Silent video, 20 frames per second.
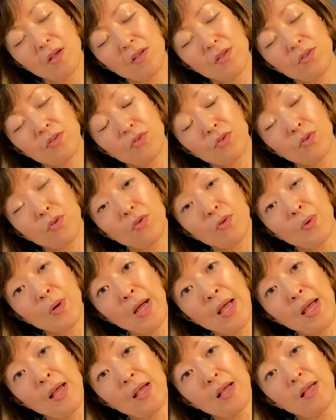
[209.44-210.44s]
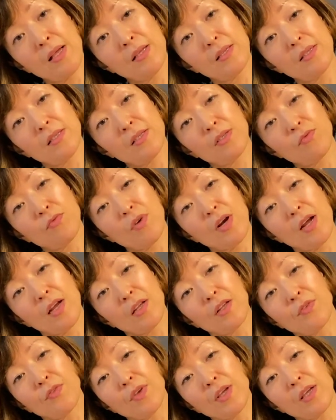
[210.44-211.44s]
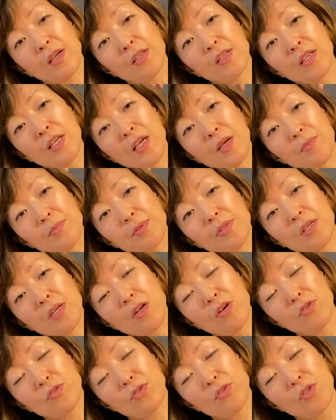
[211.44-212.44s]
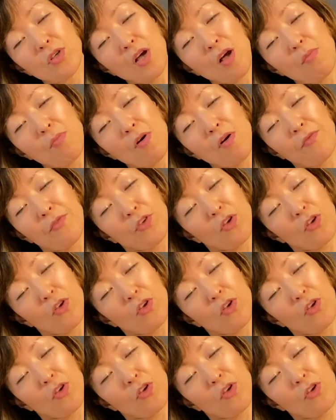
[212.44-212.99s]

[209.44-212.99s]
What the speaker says: So your hands, right fingertips and on top of